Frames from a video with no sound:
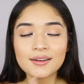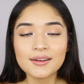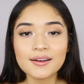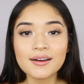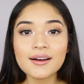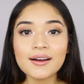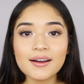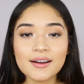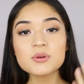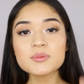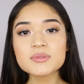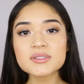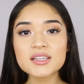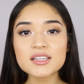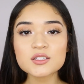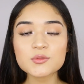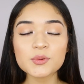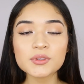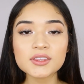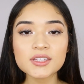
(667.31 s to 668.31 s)
I'm
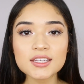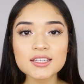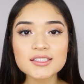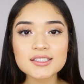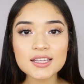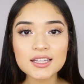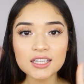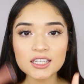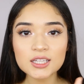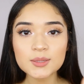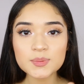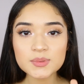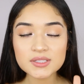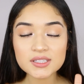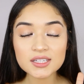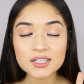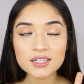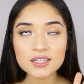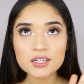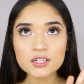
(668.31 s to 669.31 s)
obsessed with this
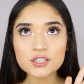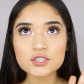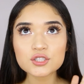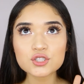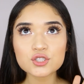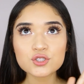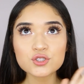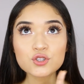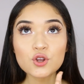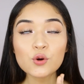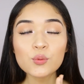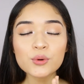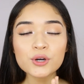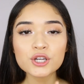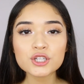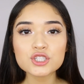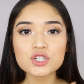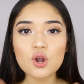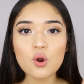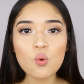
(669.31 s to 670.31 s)
lipstick so
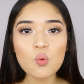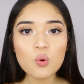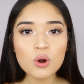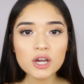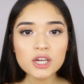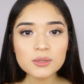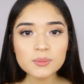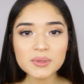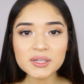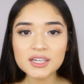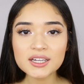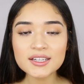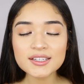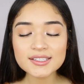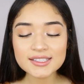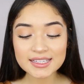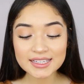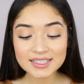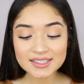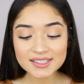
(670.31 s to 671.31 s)
much. One,
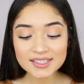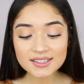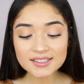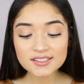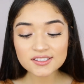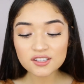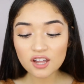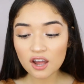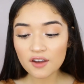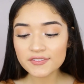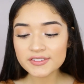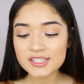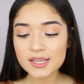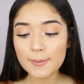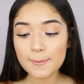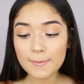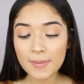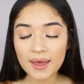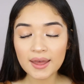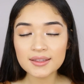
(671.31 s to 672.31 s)
because it's a
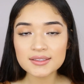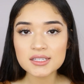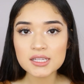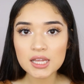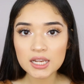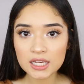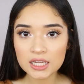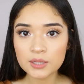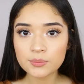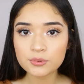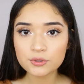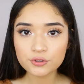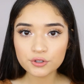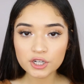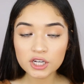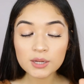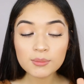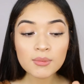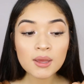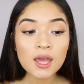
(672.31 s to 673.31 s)
soft matte lip
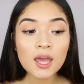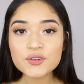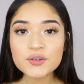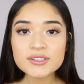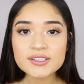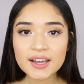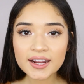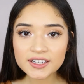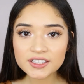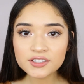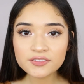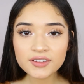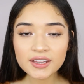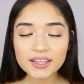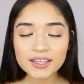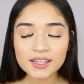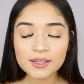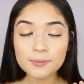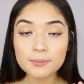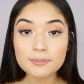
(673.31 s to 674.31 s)
cream, so it's kind of
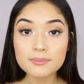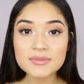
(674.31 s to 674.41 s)
like a